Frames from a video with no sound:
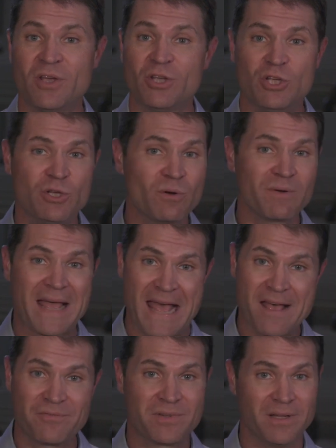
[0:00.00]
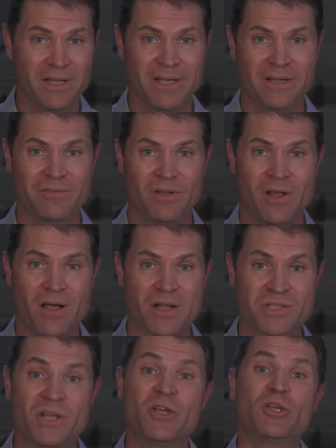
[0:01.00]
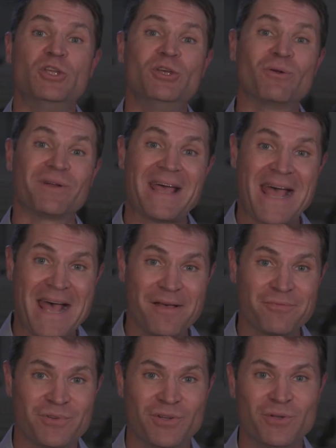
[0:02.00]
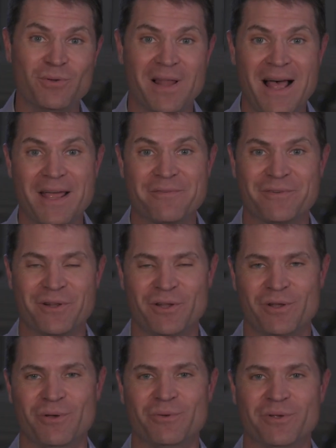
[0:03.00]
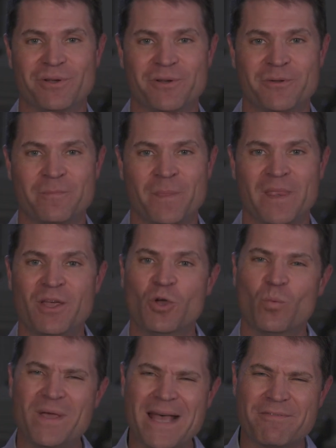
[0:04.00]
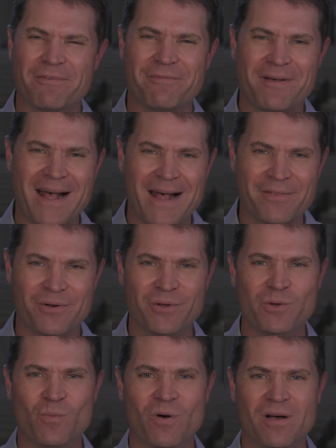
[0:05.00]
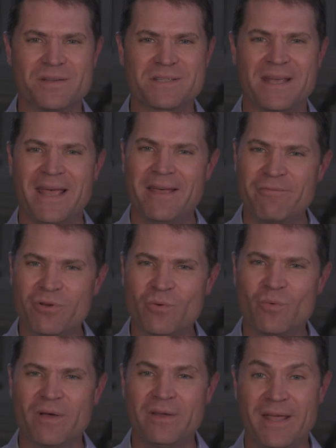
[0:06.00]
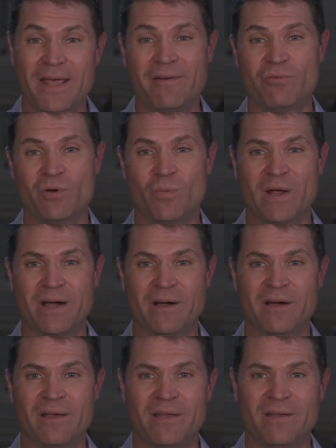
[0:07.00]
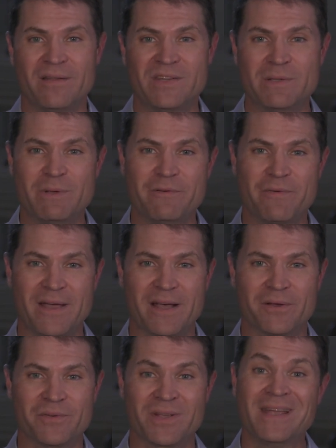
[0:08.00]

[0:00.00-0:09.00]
You don't have to live lost. You don't have to do life alone. We have a Father who wants everyone everywhere to be found.